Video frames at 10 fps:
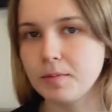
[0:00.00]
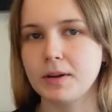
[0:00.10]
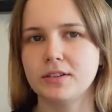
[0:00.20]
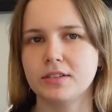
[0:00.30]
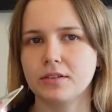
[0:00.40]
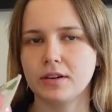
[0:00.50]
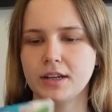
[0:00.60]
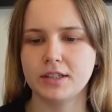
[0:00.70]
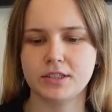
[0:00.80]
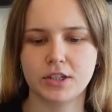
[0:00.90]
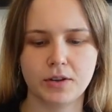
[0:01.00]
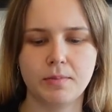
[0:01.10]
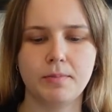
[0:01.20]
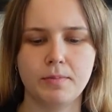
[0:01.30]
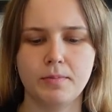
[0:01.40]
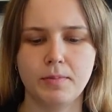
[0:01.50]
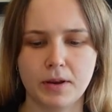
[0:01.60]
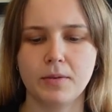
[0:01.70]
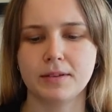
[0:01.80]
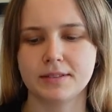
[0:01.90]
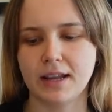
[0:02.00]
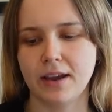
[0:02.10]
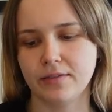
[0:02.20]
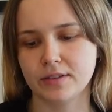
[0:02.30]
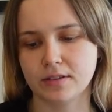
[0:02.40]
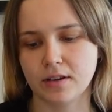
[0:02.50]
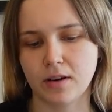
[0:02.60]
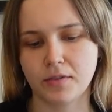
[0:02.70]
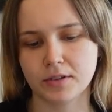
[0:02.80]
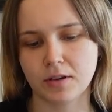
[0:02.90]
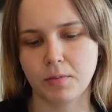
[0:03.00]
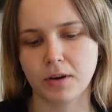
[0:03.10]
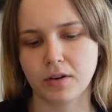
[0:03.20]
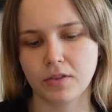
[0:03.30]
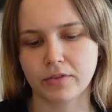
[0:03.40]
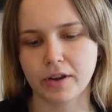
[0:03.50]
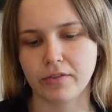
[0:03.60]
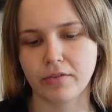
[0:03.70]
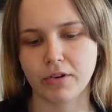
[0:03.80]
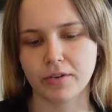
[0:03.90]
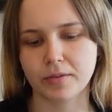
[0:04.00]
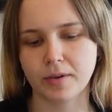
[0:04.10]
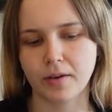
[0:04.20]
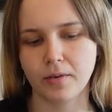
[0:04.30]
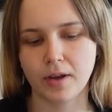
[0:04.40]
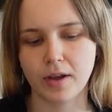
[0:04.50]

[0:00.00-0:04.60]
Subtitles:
blues. There are only two blue ones left, so otherwise I would have got three for Roo as well.